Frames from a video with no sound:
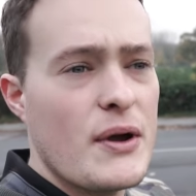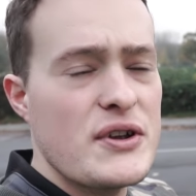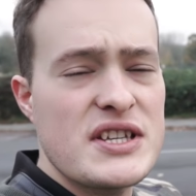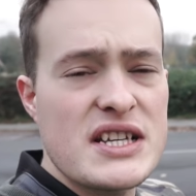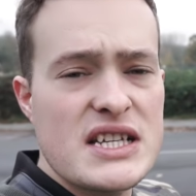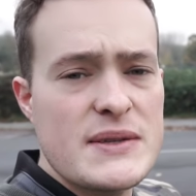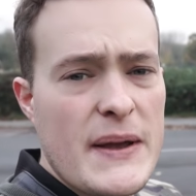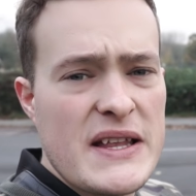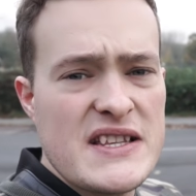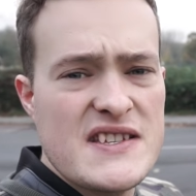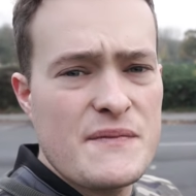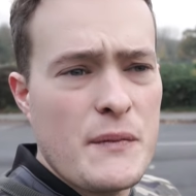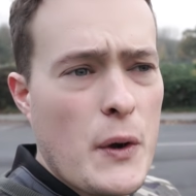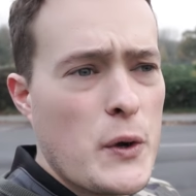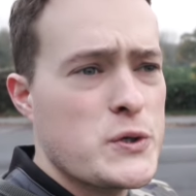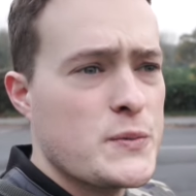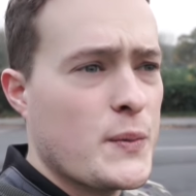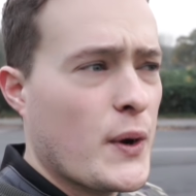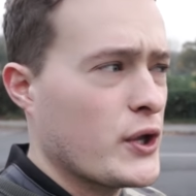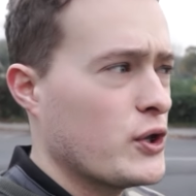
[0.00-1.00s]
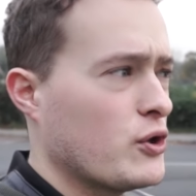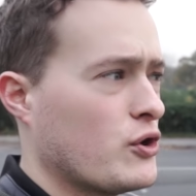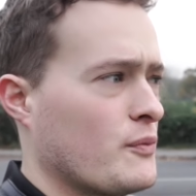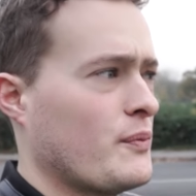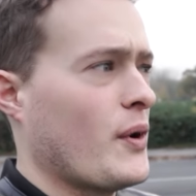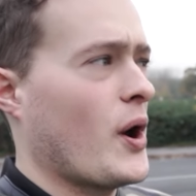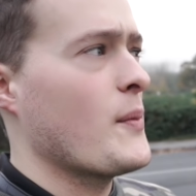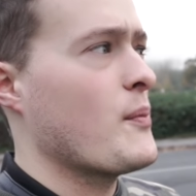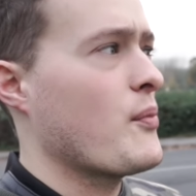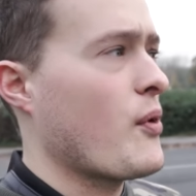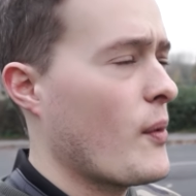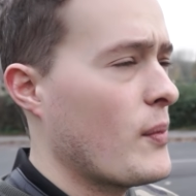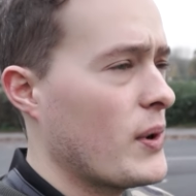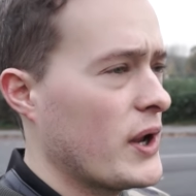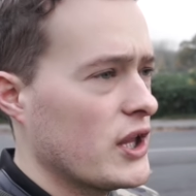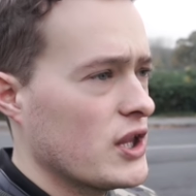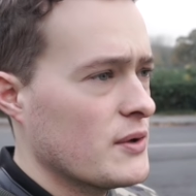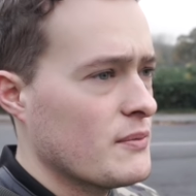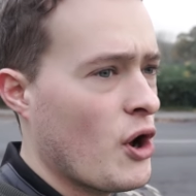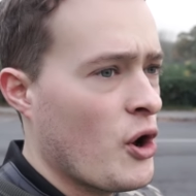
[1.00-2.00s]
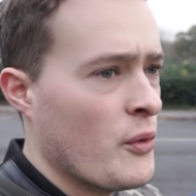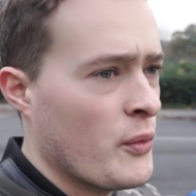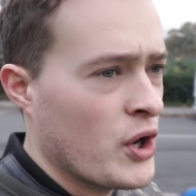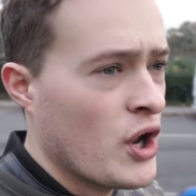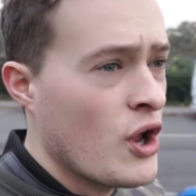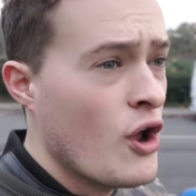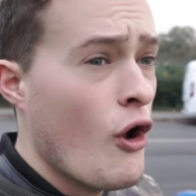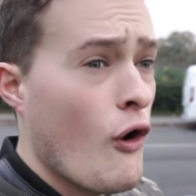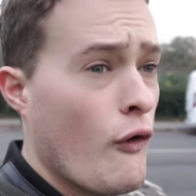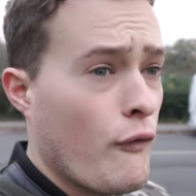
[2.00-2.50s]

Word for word: the most expensive motorbike you can buy probably at the moment